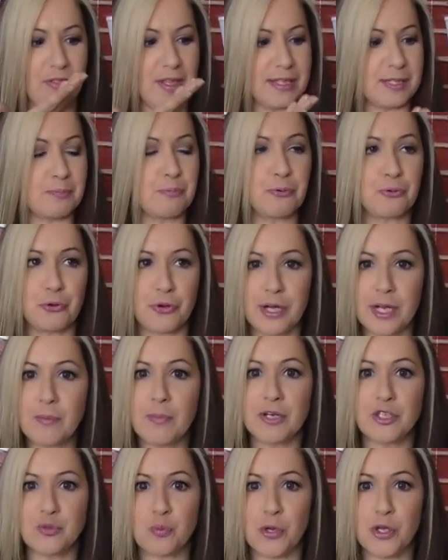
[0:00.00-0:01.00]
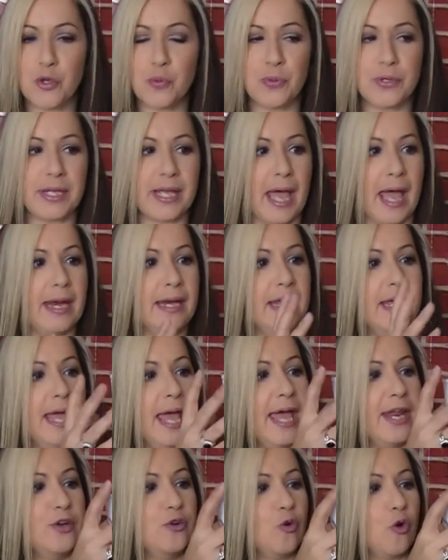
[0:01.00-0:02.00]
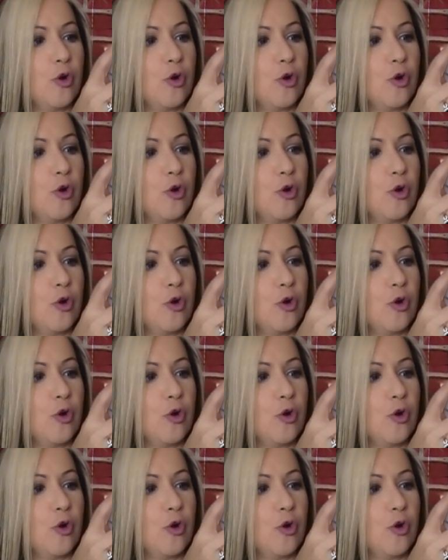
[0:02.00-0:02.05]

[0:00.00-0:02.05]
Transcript: That's pretty much what you would get. And